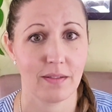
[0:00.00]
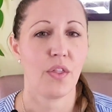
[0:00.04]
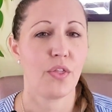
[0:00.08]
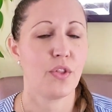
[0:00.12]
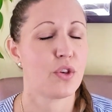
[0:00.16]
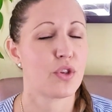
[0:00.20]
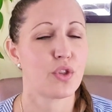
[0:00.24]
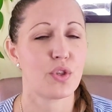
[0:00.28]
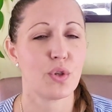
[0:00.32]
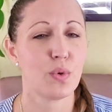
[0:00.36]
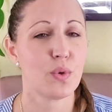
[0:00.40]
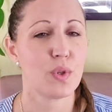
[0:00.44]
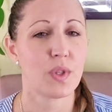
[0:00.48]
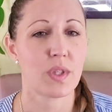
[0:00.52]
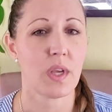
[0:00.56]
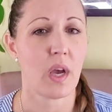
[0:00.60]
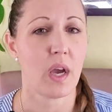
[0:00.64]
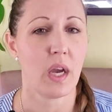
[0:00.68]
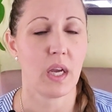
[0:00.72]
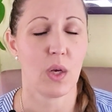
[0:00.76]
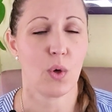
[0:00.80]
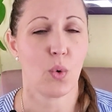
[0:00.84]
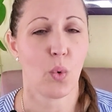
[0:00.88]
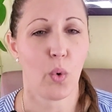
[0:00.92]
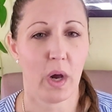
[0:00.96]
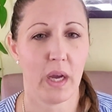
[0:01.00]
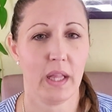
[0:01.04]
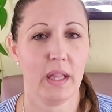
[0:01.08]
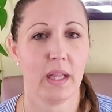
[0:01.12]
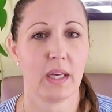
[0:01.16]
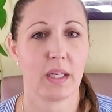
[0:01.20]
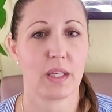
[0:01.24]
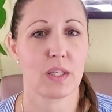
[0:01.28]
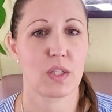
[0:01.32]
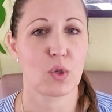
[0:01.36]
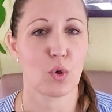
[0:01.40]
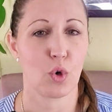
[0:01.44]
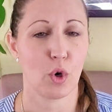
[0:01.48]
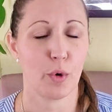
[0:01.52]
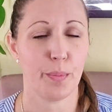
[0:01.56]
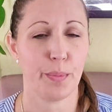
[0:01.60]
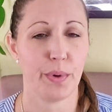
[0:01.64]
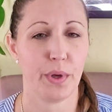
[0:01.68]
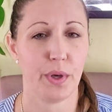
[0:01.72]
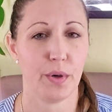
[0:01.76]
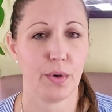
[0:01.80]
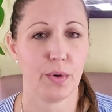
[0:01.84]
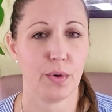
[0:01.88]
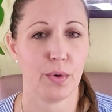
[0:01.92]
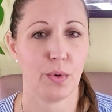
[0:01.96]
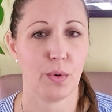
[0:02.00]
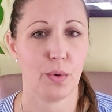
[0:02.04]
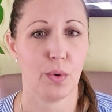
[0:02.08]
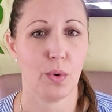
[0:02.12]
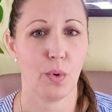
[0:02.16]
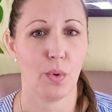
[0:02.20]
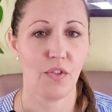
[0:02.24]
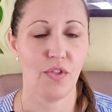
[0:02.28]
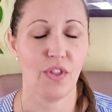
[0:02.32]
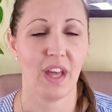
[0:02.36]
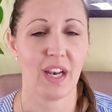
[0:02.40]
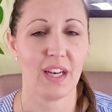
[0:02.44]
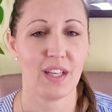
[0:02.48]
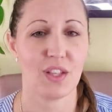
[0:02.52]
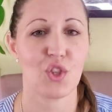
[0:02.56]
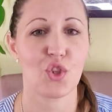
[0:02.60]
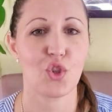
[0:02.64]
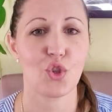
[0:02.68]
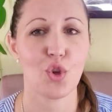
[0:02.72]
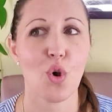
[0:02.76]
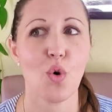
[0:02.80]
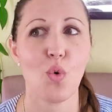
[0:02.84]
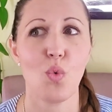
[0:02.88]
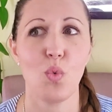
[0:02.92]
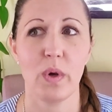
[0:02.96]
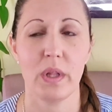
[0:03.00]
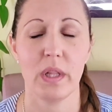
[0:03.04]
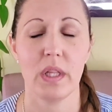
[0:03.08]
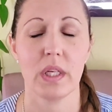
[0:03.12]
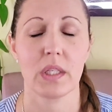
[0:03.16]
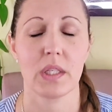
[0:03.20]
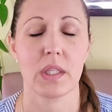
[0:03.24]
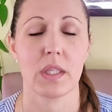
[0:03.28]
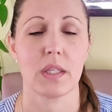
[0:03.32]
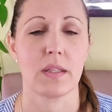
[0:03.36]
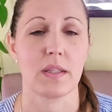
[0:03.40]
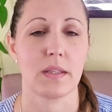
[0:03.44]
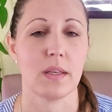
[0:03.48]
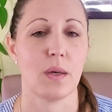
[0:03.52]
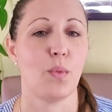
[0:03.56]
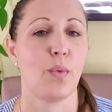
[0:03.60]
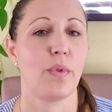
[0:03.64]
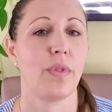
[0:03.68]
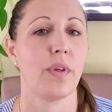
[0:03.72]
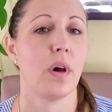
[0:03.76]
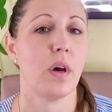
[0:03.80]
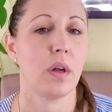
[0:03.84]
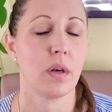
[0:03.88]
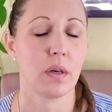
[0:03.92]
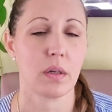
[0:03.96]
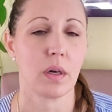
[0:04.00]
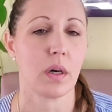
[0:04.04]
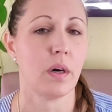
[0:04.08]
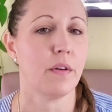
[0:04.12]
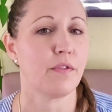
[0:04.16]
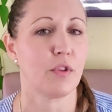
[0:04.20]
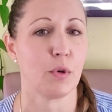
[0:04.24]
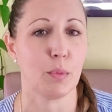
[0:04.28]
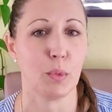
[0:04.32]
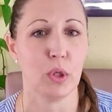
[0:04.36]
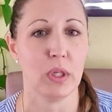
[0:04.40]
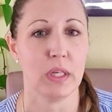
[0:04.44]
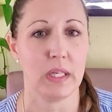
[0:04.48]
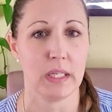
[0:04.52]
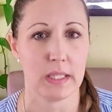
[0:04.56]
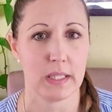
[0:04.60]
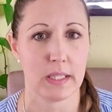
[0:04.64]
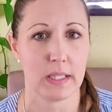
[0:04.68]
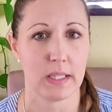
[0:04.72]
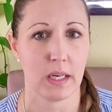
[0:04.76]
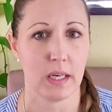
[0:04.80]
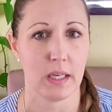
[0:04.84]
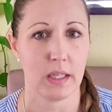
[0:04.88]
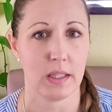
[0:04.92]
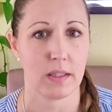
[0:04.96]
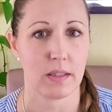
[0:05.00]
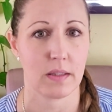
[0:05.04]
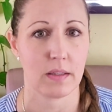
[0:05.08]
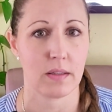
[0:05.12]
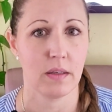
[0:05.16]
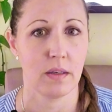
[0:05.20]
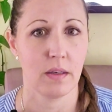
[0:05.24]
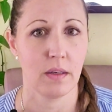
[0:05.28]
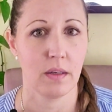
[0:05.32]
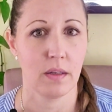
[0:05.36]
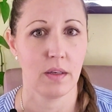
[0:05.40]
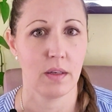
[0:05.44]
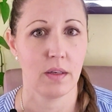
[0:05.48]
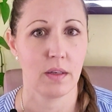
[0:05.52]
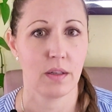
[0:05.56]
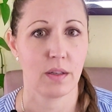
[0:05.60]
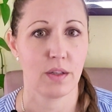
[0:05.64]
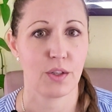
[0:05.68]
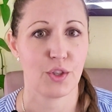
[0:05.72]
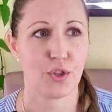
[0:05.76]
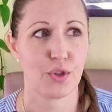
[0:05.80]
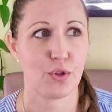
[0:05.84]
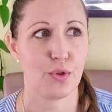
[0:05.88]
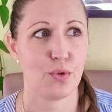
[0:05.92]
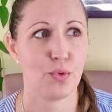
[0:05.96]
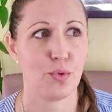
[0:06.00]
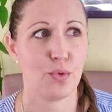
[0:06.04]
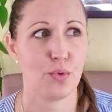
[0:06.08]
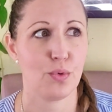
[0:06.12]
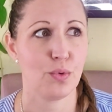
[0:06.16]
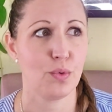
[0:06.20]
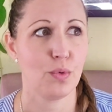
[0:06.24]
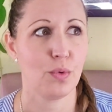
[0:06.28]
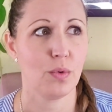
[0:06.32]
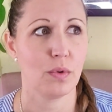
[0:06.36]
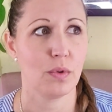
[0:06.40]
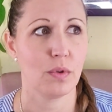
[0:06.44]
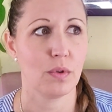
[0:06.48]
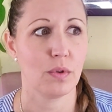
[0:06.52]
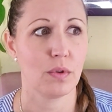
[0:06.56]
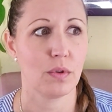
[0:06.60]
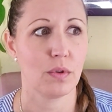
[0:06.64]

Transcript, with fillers: There's no sign quite like Scorpio that is so willing to sit with uncomfortable insights to